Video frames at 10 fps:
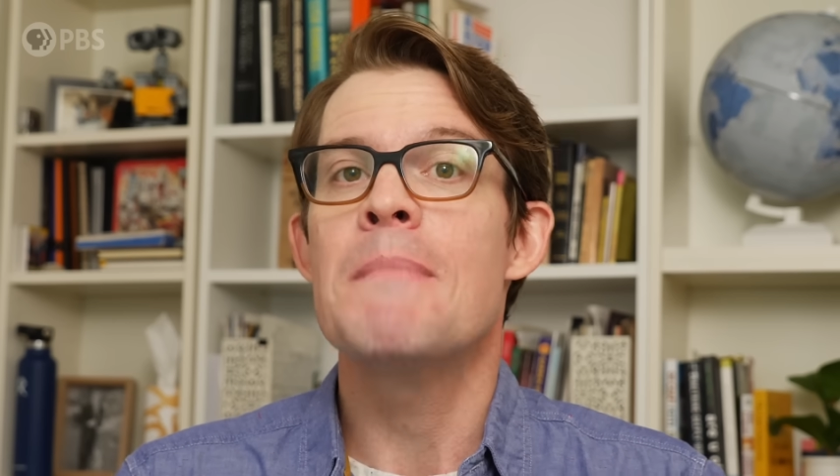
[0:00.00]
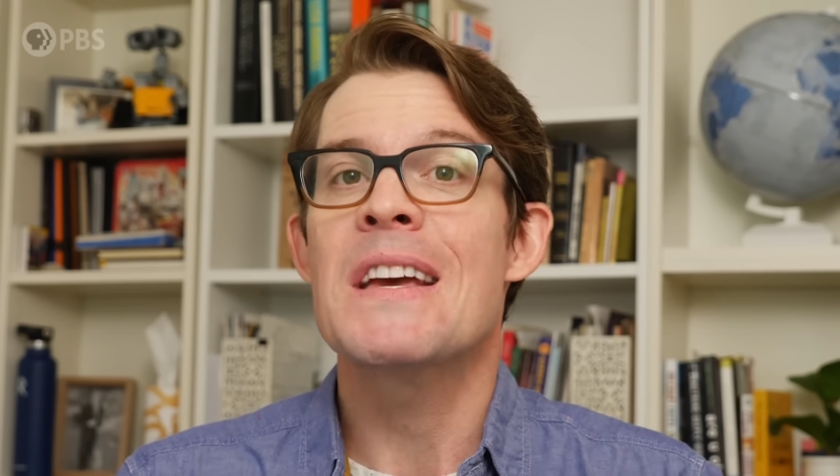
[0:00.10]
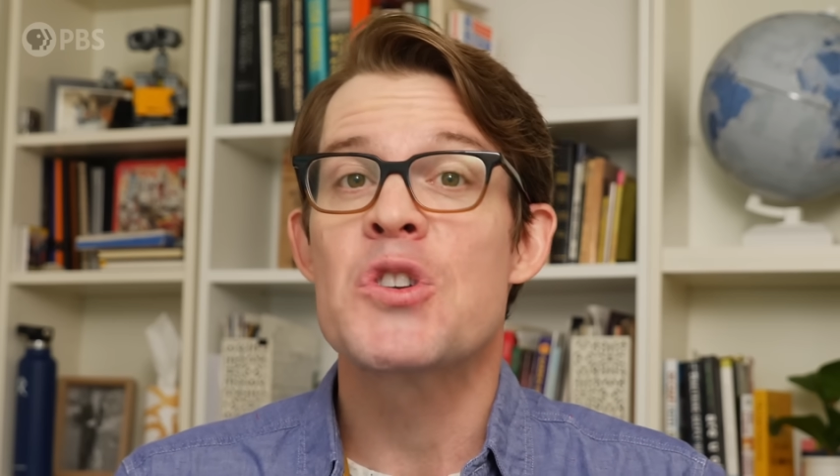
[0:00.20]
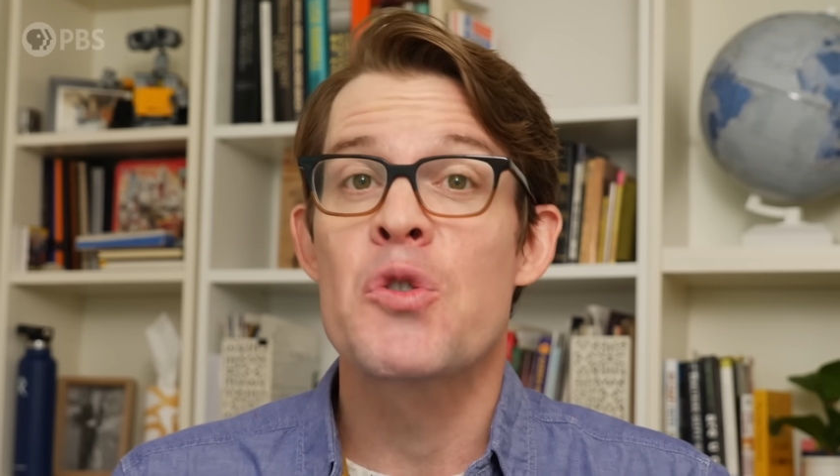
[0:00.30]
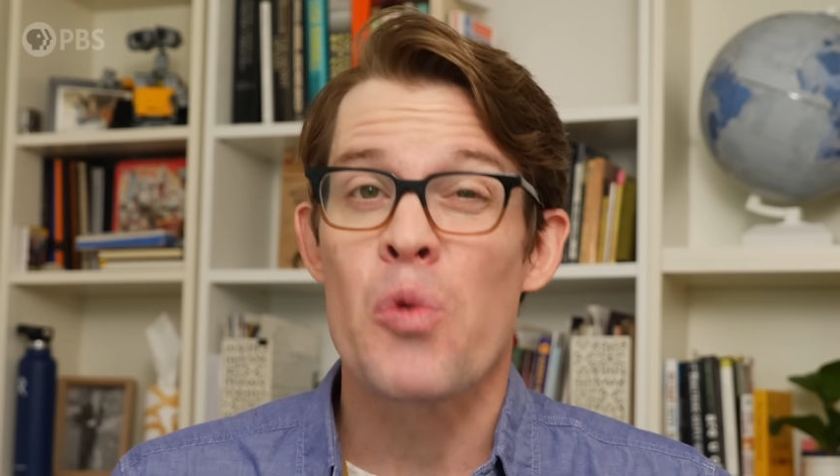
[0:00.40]

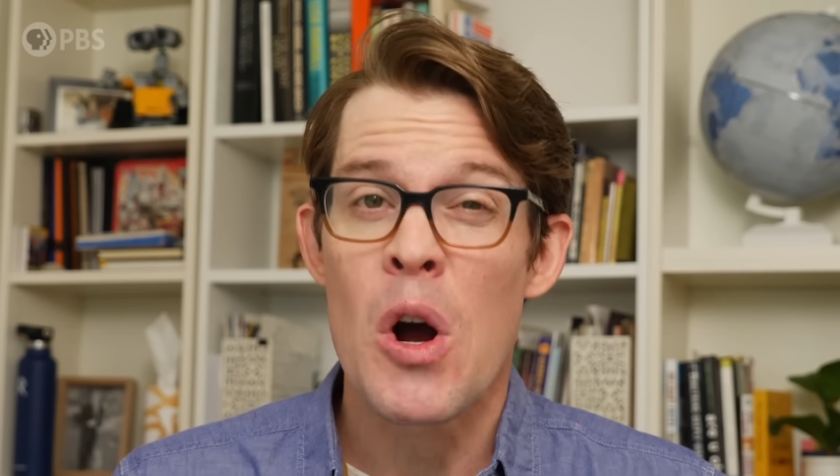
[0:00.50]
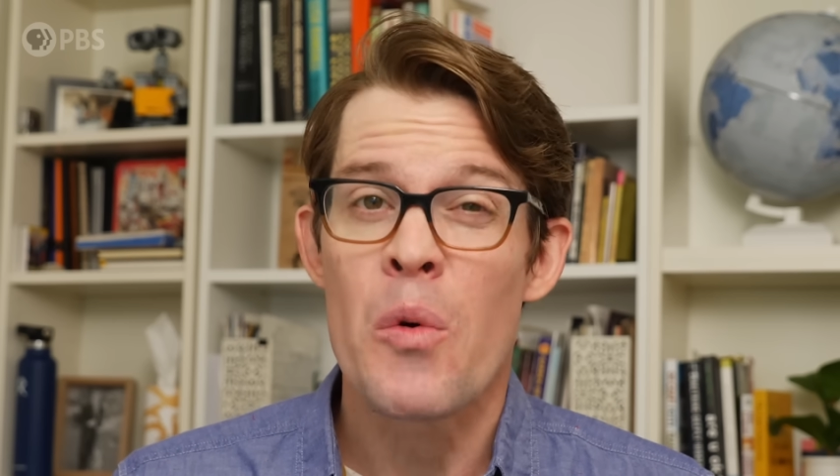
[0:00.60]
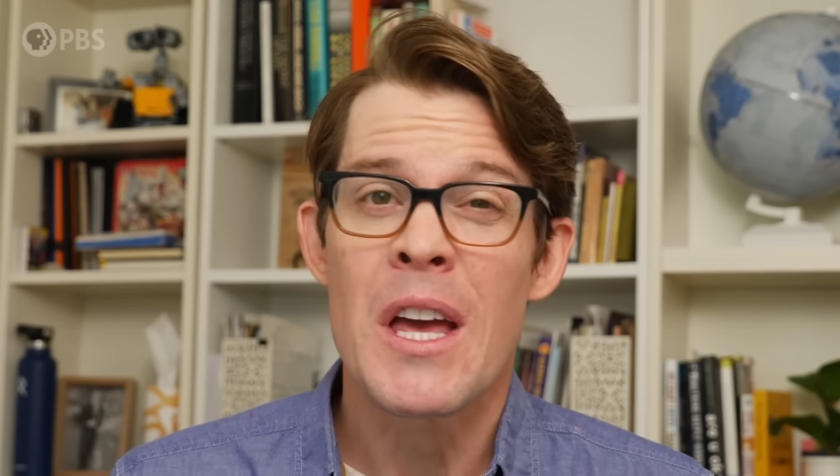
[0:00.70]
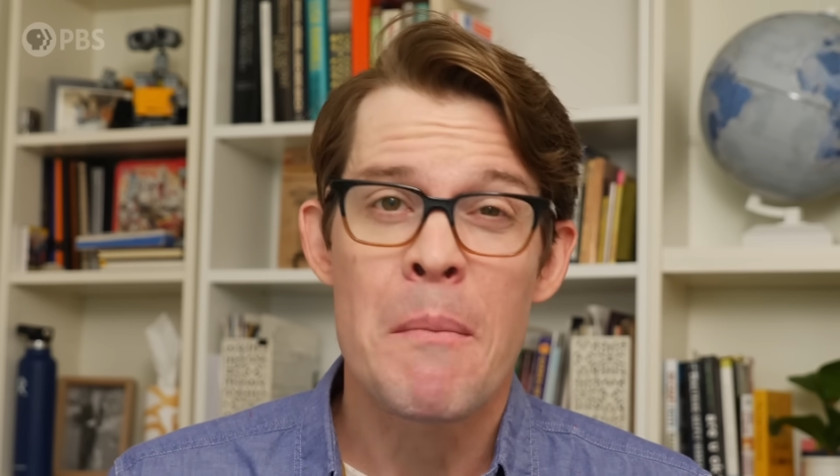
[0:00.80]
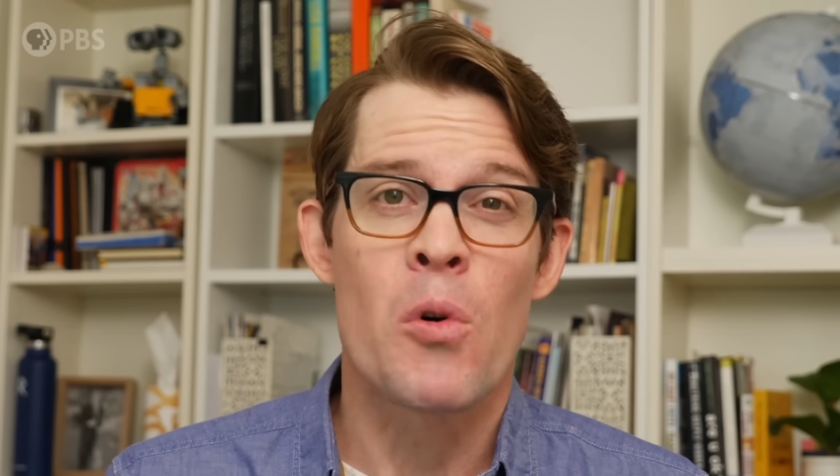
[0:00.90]
makes
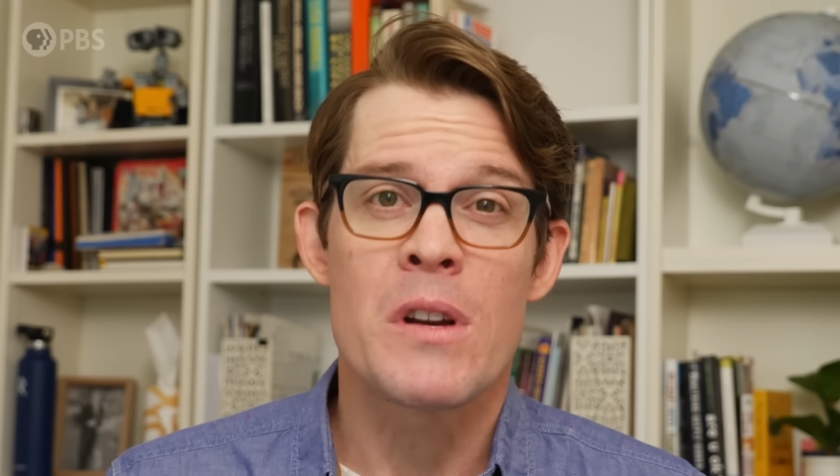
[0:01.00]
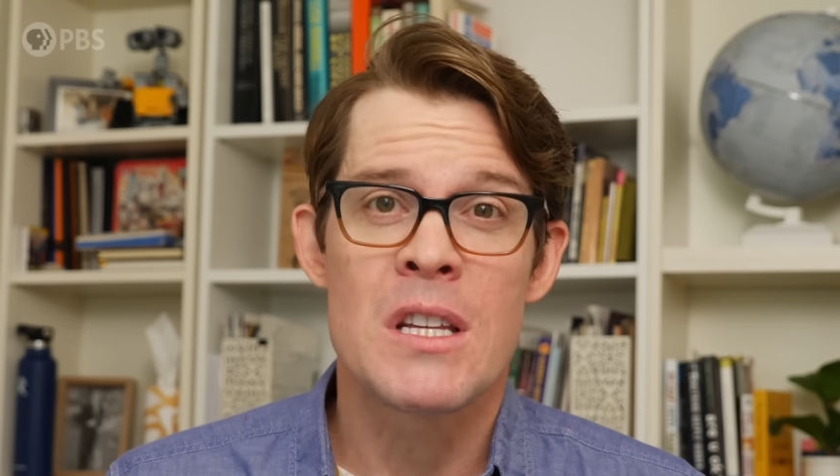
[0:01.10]
growing more